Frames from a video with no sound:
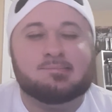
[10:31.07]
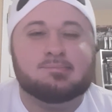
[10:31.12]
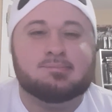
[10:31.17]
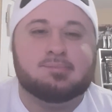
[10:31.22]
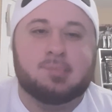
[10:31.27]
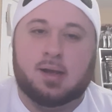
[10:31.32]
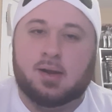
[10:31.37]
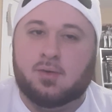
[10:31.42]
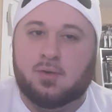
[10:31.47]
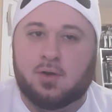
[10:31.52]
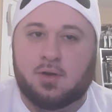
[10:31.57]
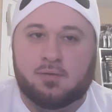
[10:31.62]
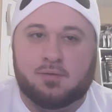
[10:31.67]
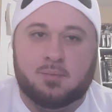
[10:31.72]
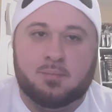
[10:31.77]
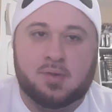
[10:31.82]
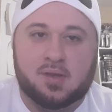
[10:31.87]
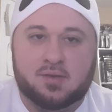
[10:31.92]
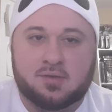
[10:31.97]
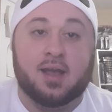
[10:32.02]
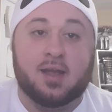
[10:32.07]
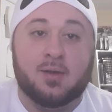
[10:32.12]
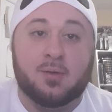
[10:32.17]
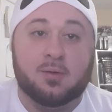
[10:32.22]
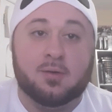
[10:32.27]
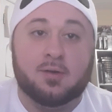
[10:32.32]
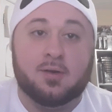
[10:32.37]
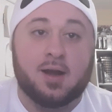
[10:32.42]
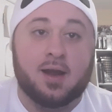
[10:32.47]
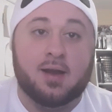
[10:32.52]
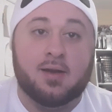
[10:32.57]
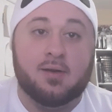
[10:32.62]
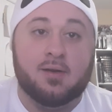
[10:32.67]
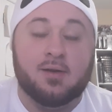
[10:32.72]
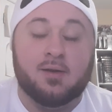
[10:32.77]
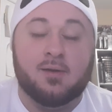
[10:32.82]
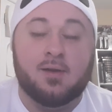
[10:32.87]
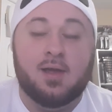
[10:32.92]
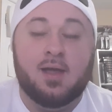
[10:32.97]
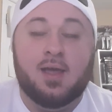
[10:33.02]
I don't know if it beats Kyogre. I don't
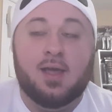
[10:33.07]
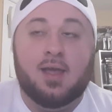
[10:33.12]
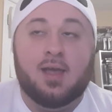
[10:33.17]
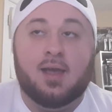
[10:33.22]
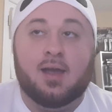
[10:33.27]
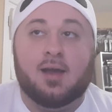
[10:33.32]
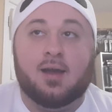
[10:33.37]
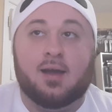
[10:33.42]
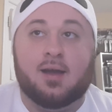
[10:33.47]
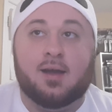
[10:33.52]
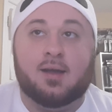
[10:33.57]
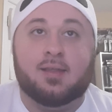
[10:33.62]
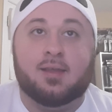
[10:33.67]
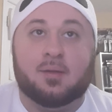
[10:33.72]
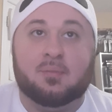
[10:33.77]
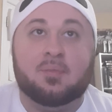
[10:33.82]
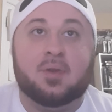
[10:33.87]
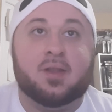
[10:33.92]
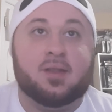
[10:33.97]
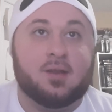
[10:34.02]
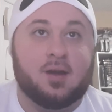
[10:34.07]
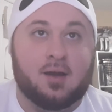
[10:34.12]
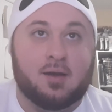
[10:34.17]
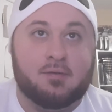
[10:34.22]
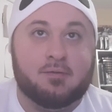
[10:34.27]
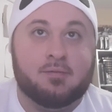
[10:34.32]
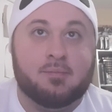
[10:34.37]
know. That'd be tough.